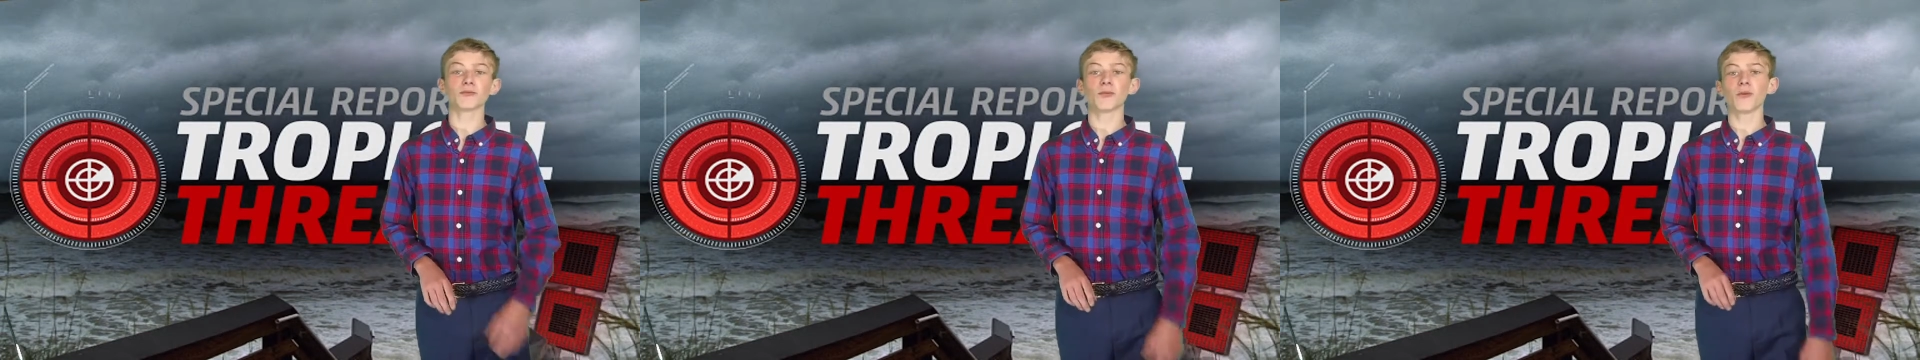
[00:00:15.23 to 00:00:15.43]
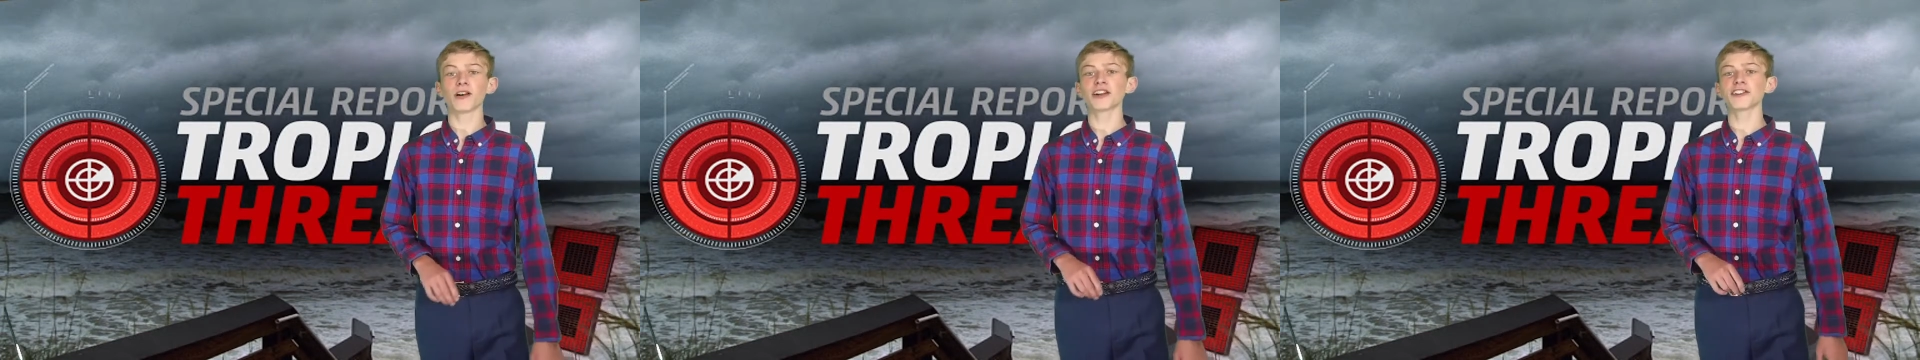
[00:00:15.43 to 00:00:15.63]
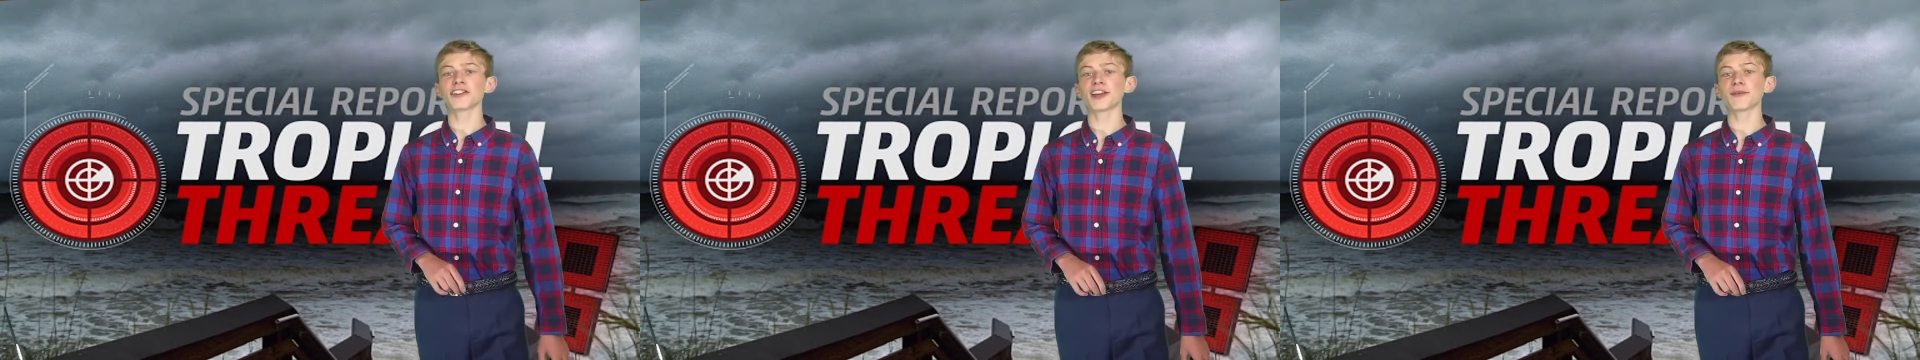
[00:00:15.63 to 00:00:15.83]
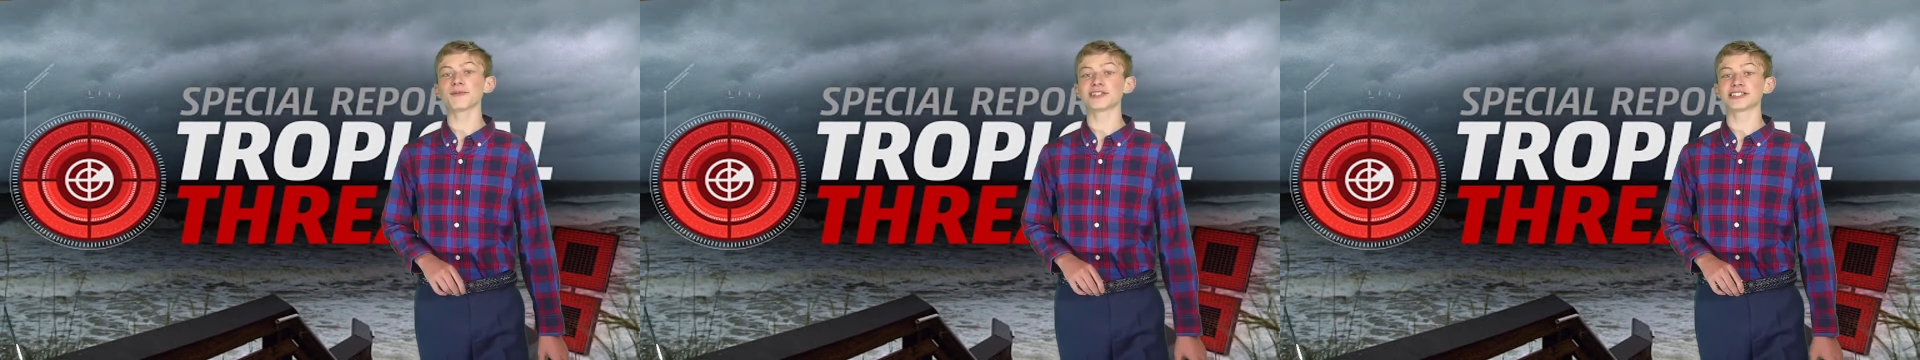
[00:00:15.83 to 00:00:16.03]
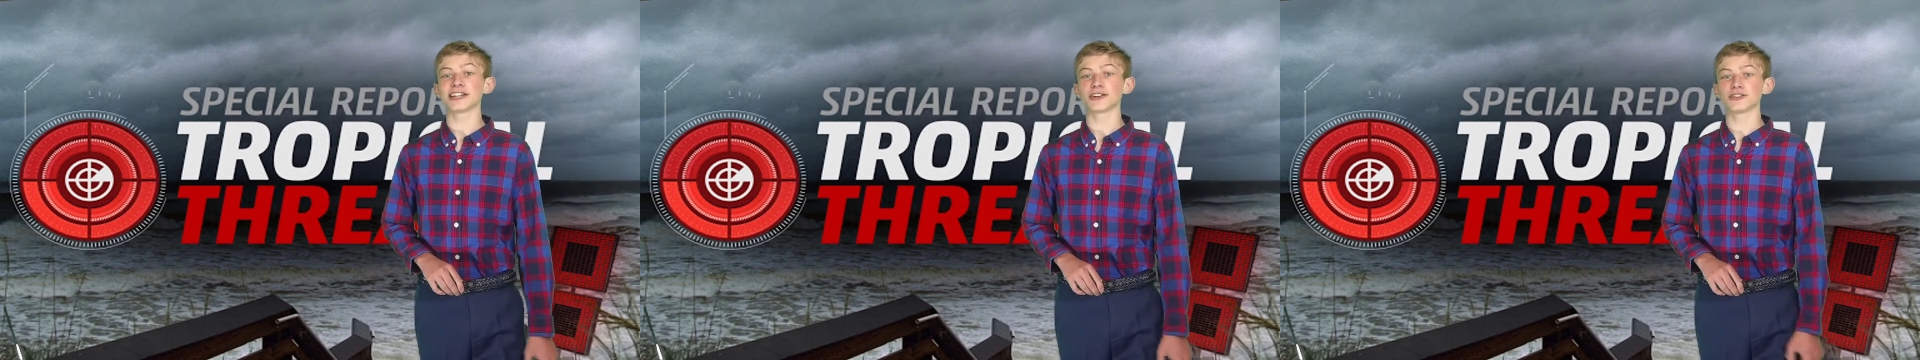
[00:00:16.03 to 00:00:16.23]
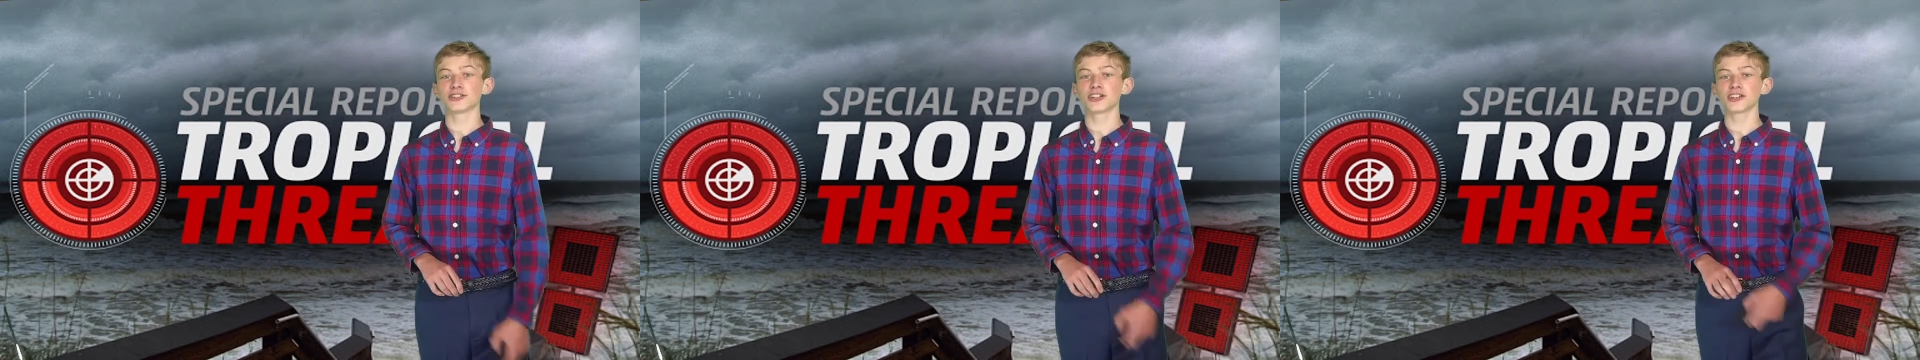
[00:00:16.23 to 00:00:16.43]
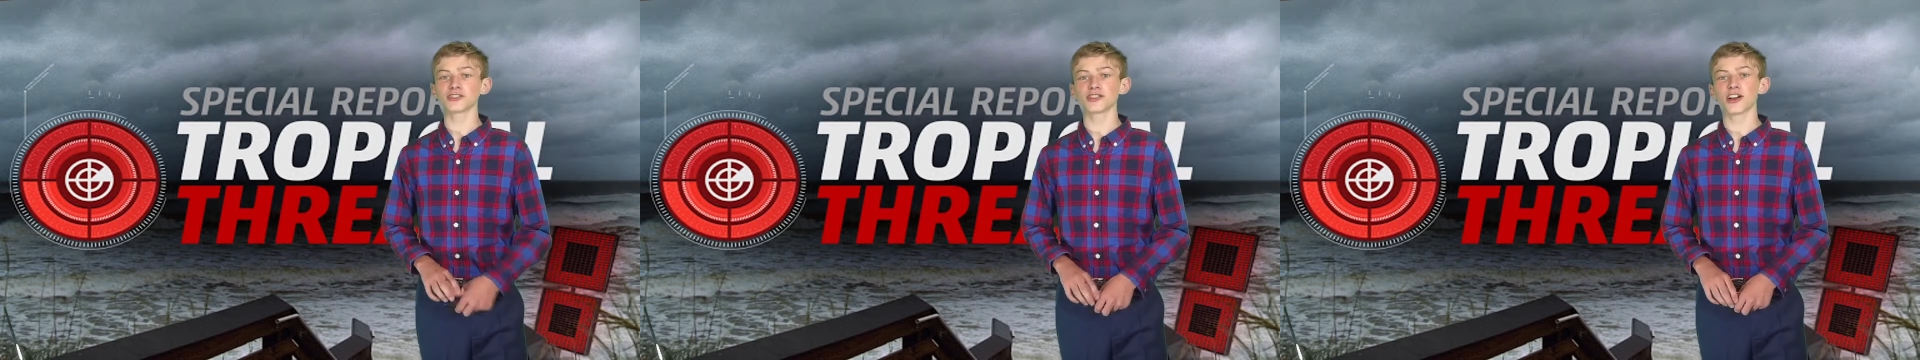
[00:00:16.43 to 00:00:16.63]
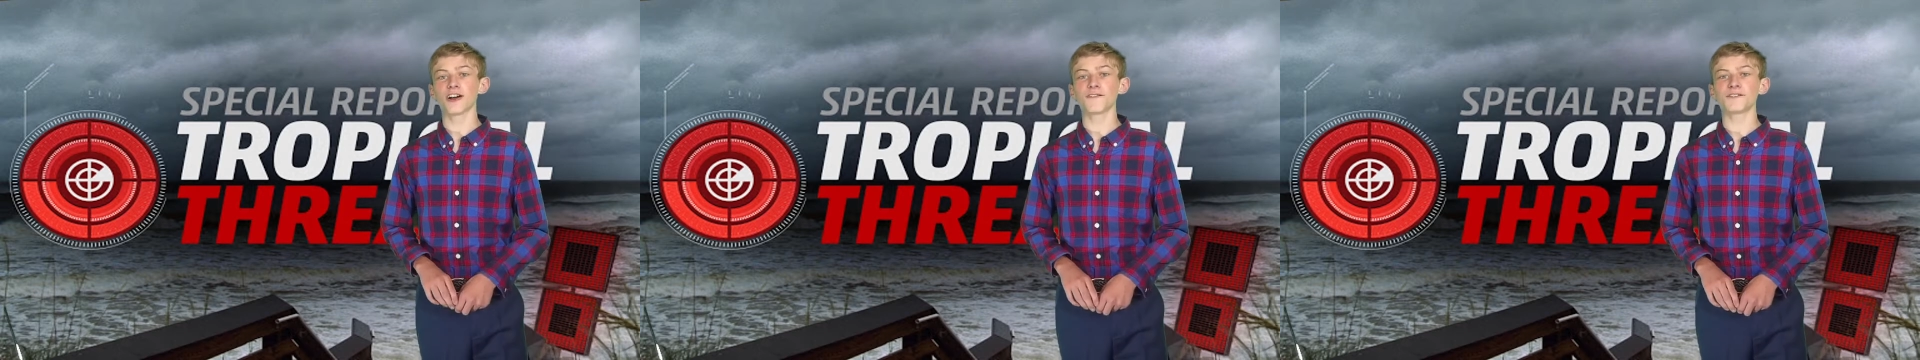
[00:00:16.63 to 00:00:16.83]
One of them is now just
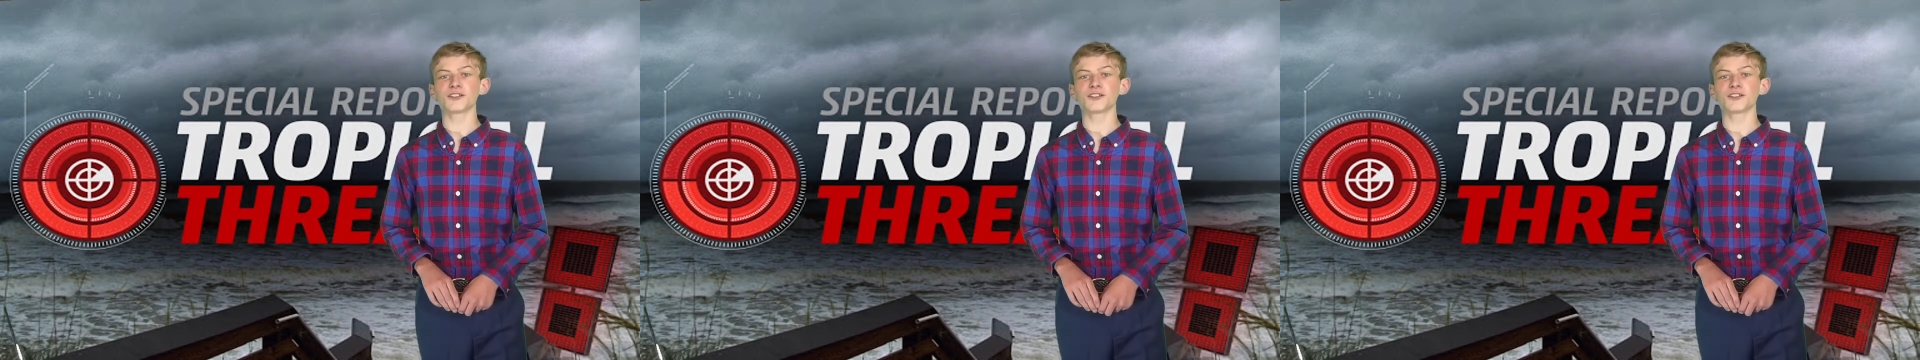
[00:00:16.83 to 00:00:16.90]
off